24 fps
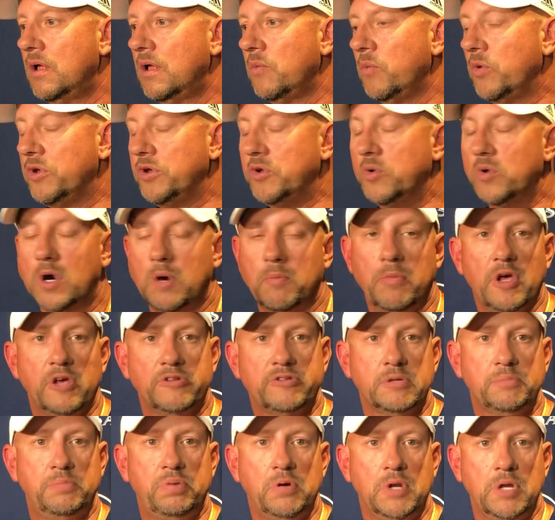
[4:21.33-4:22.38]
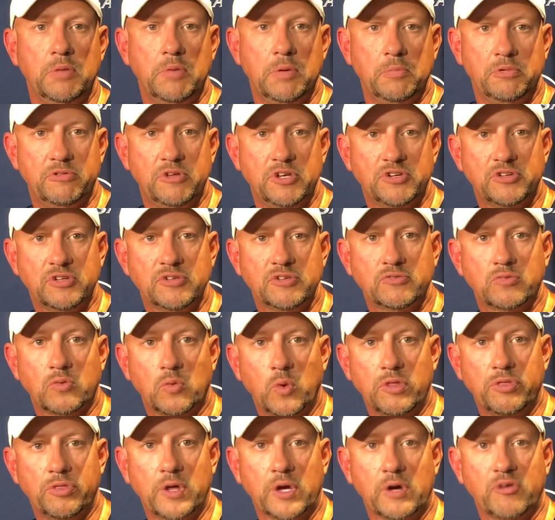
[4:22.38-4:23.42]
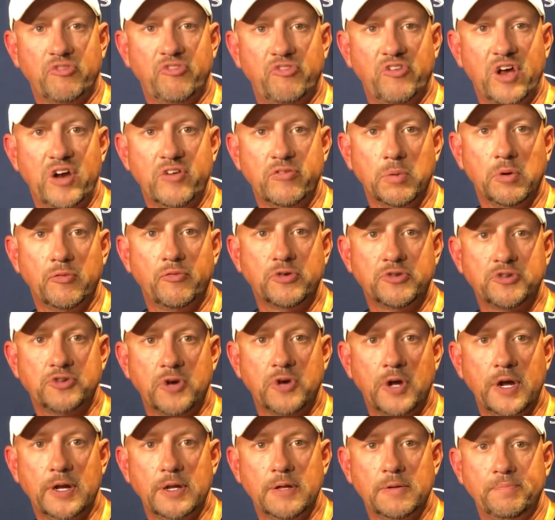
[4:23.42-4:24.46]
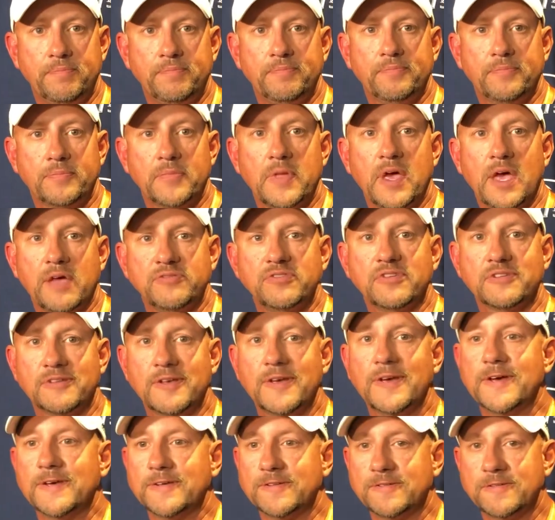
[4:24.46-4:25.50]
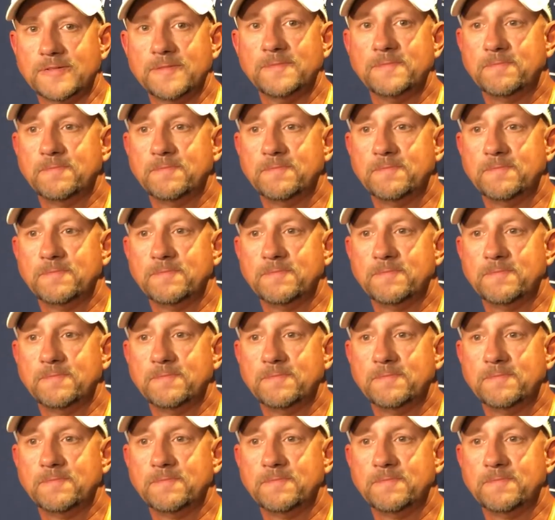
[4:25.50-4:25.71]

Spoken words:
We do our best to put him in positions where we think are favorable for Trey to have success.